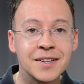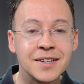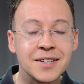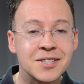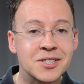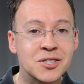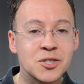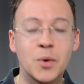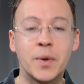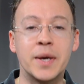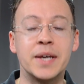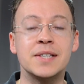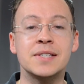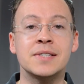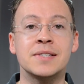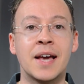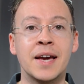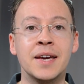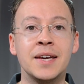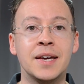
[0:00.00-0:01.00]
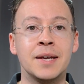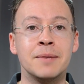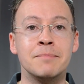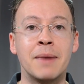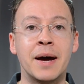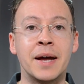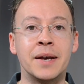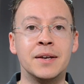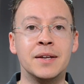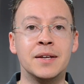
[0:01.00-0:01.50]
it's so exciting,
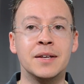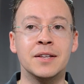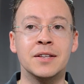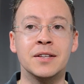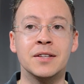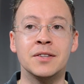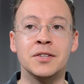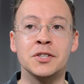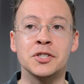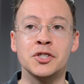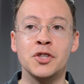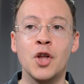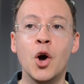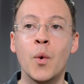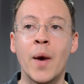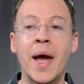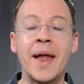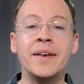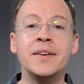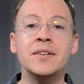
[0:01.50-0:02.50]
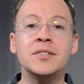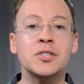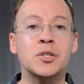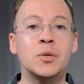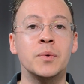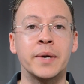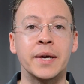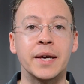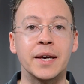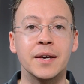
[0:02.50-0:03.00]
man. There's no end
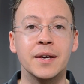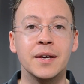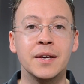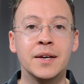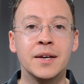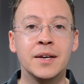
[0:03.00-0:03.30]
to it.